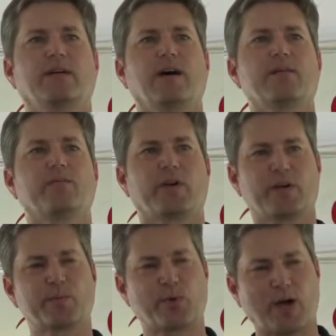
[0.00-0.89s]
I'm
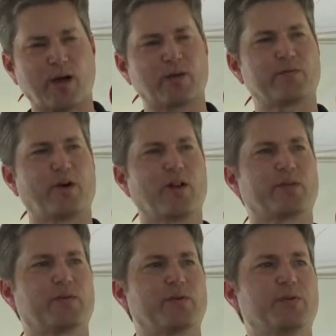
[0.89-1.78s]
very proud of all
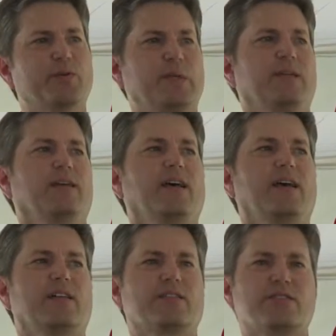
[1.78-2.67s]
of you,
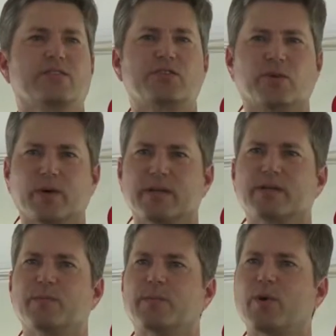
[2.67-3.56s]
and it's a joy
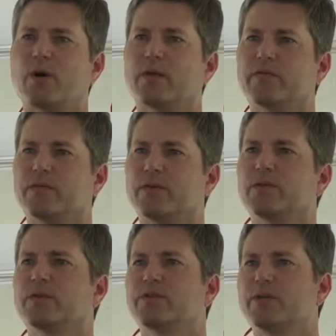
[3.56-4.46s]
to be part of
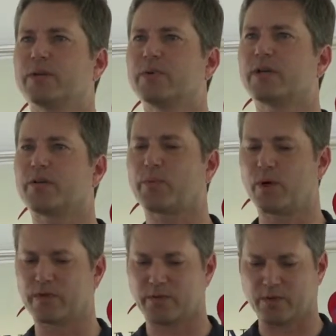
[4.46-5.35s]
your treatment and
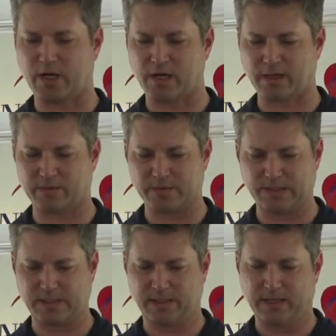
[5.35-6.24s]
part of your lives.